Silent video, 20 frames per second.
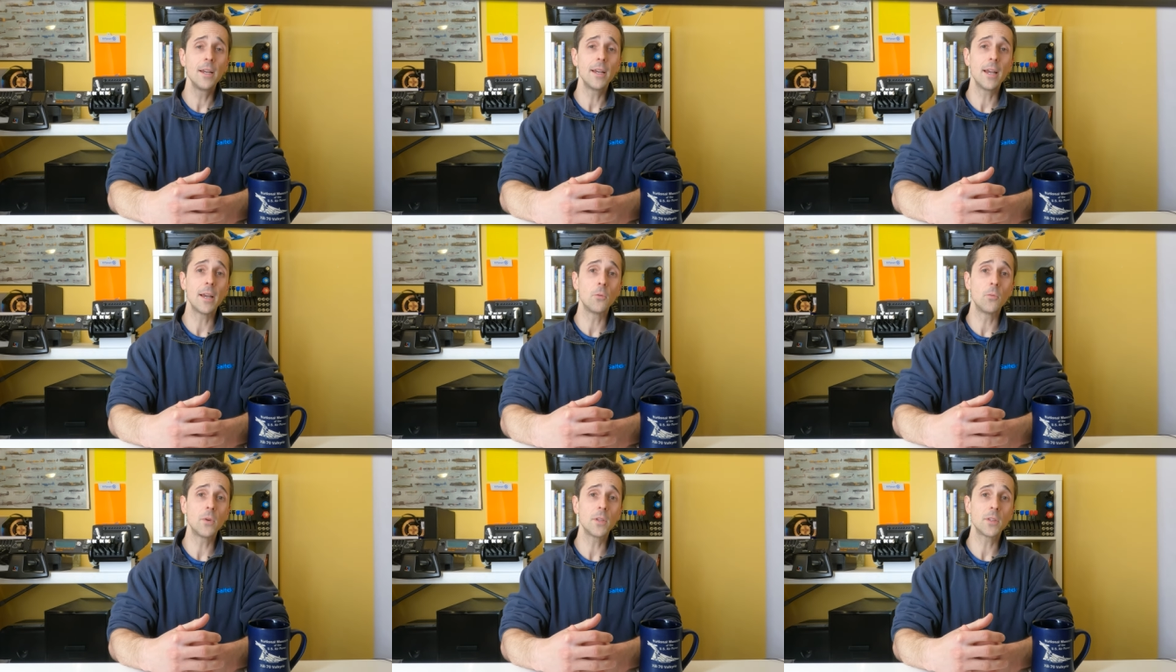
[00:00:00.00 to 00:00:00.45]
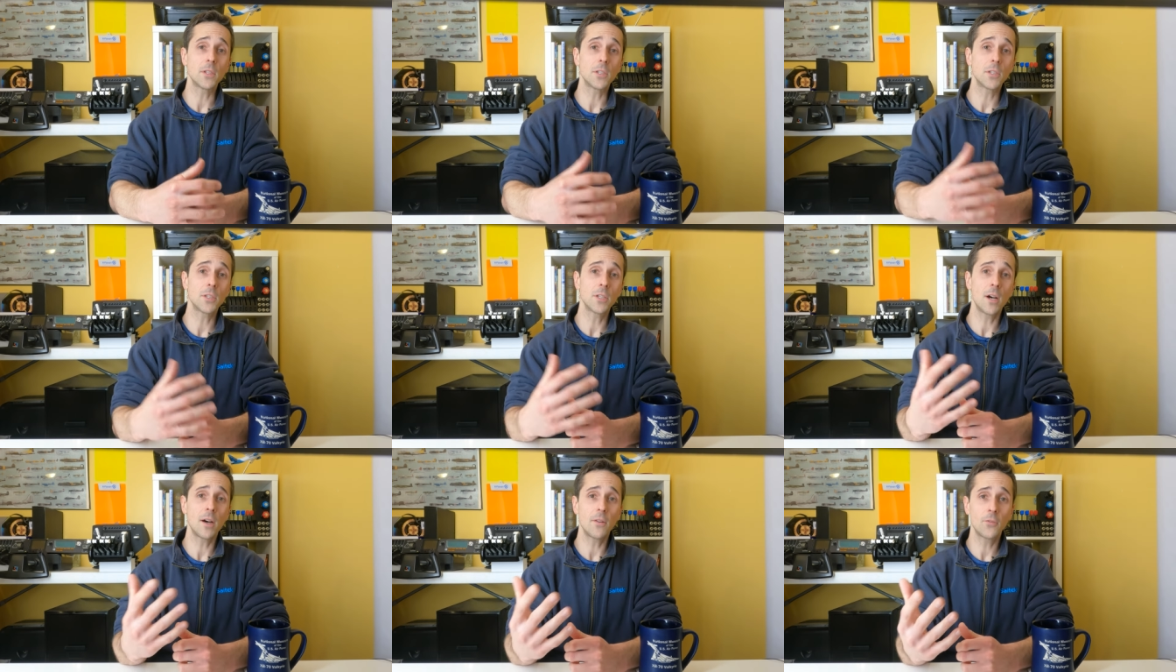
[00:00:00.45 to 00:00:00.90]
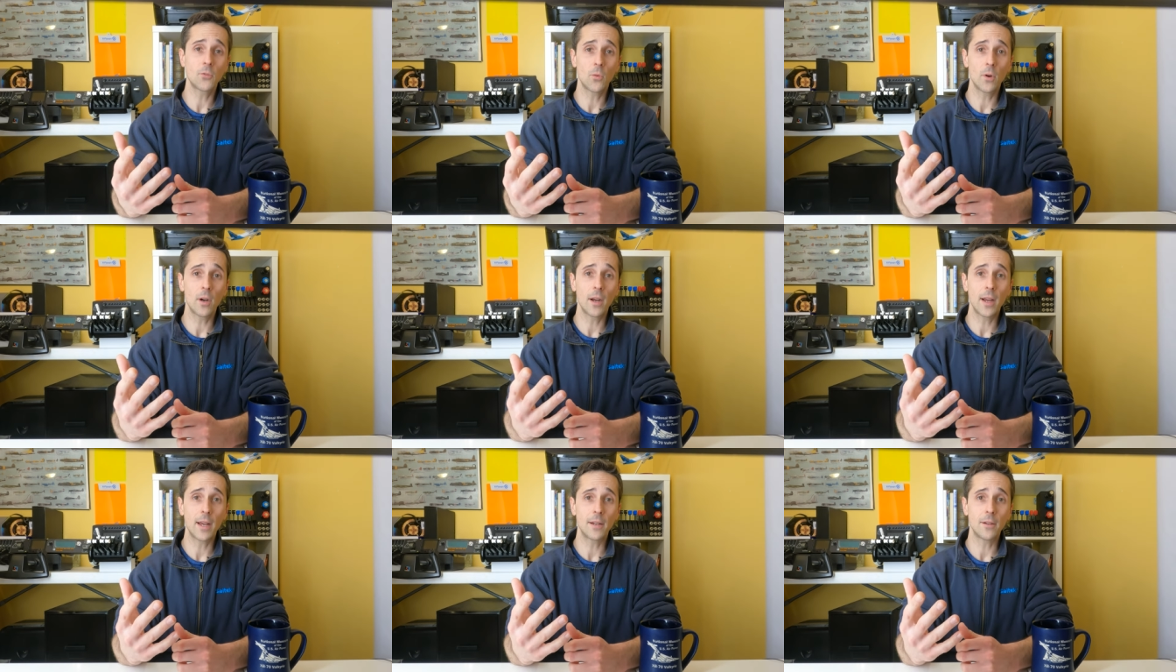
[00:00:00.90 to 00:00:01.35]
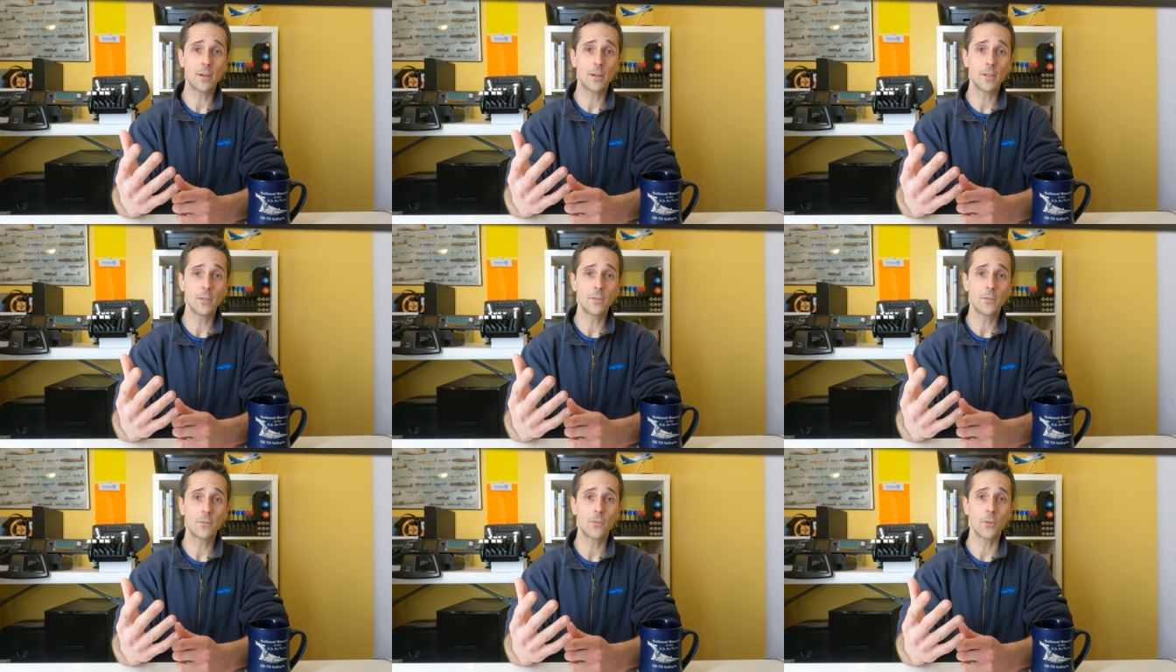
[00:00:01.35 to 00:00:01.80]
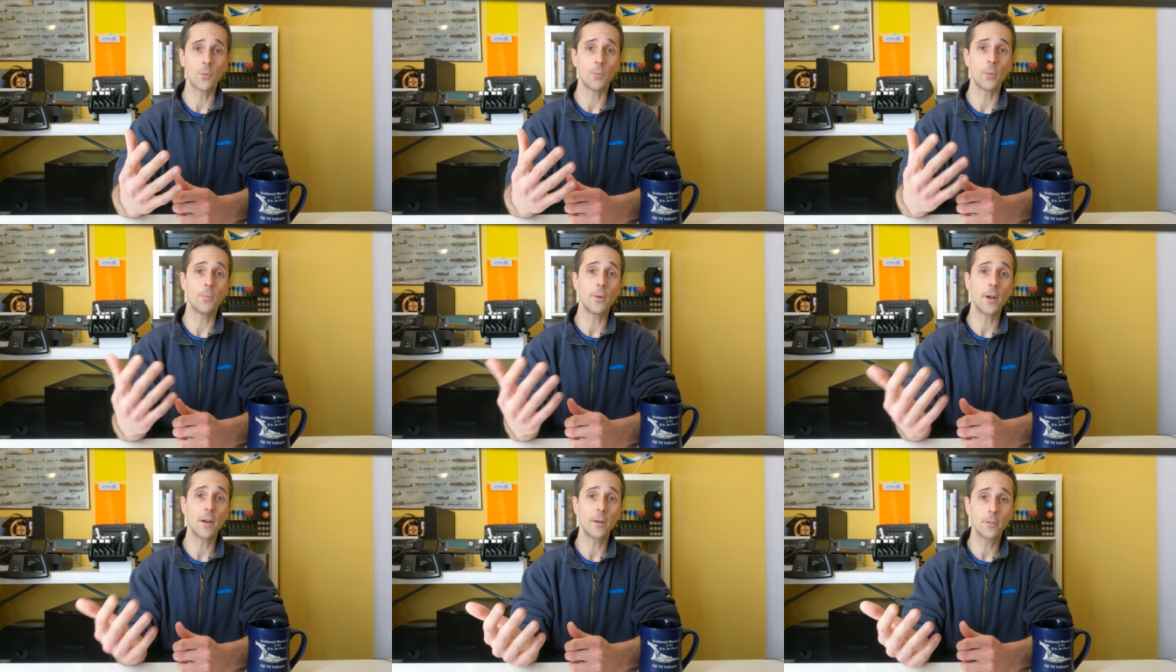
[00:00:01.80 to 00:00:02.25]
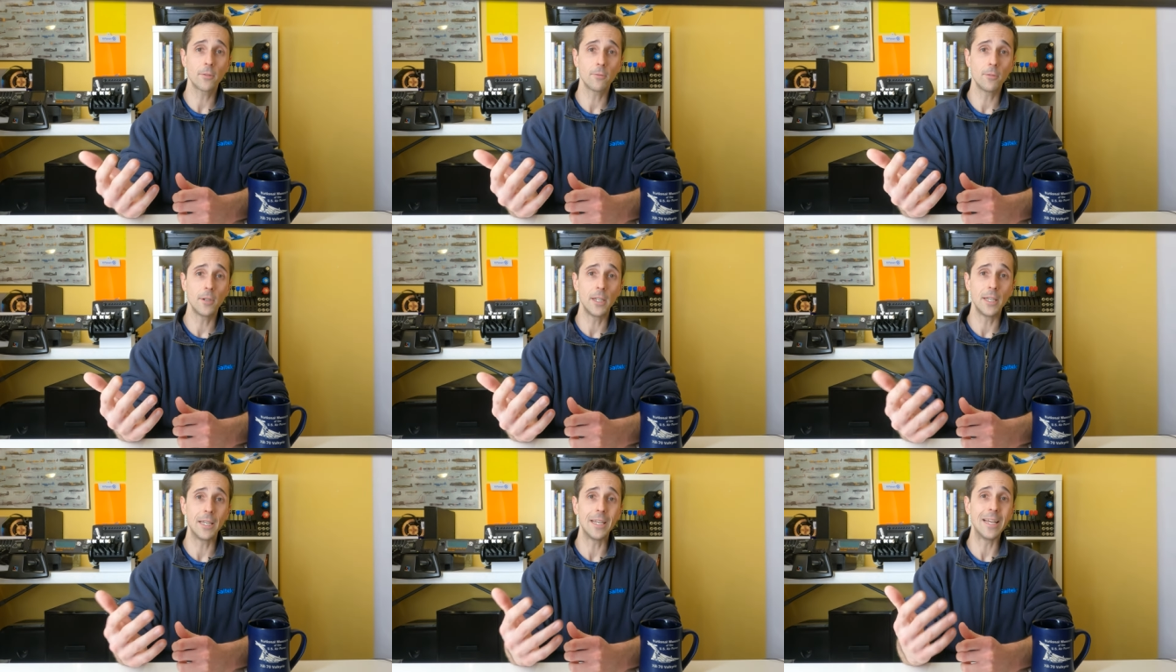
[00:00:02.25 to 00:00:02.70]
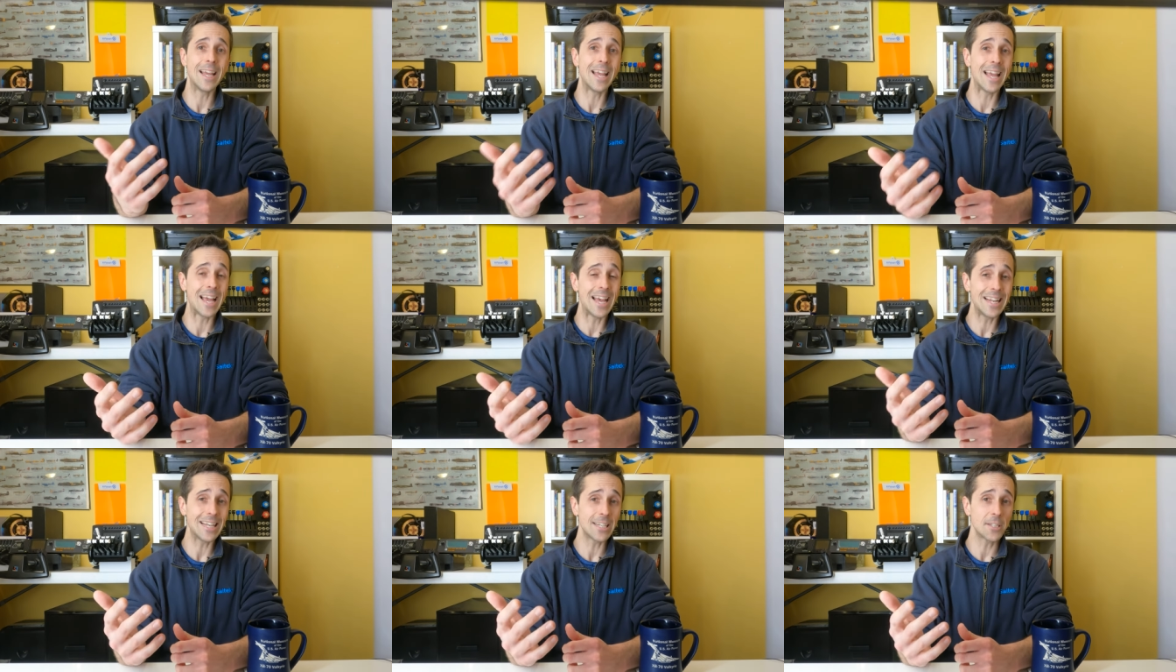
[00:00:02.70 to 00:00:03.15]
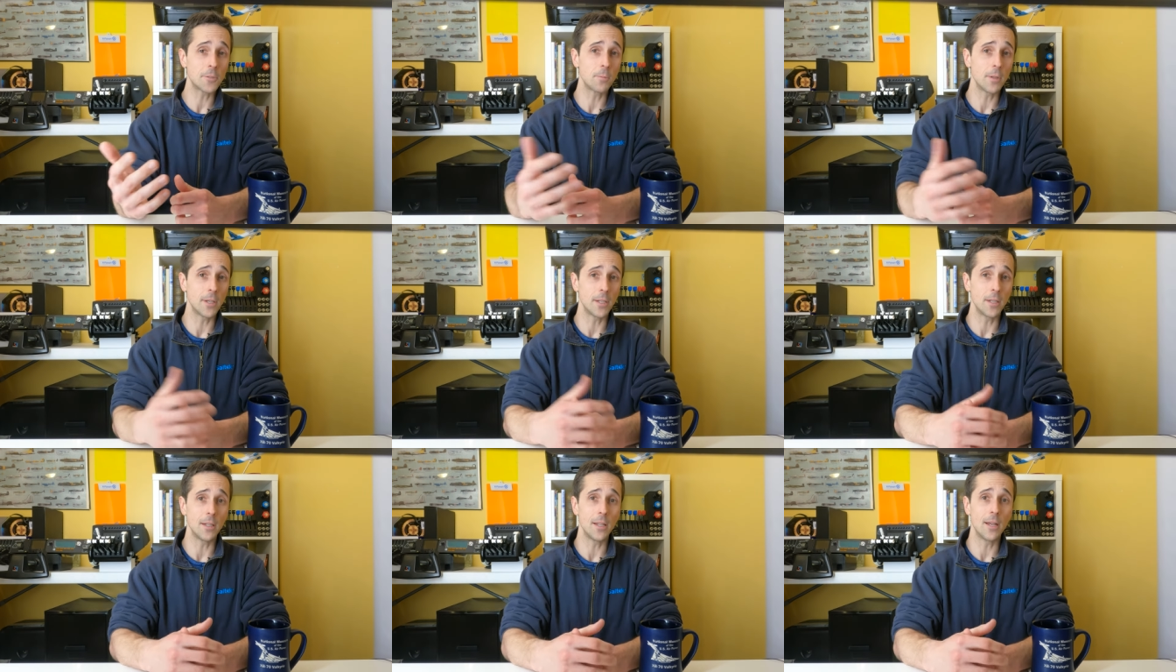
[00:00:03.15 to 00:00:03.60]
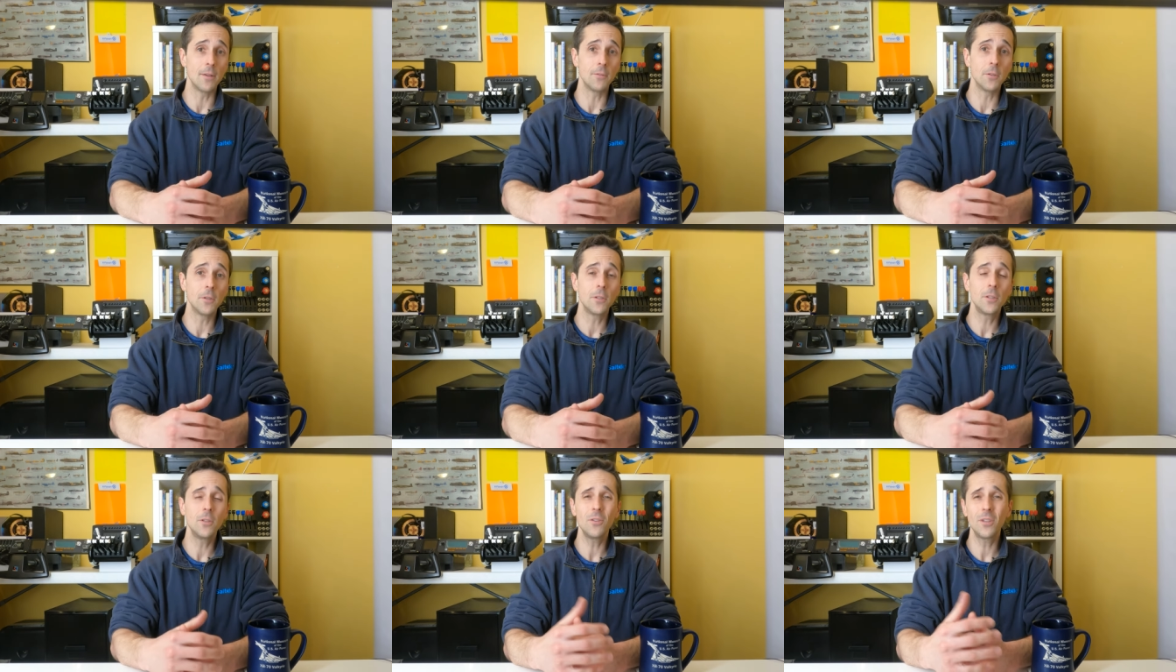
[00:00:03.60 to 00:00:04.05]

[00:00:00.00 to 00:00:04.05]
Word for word: And with the software add-on for Prepare 3D and X-Plane 11,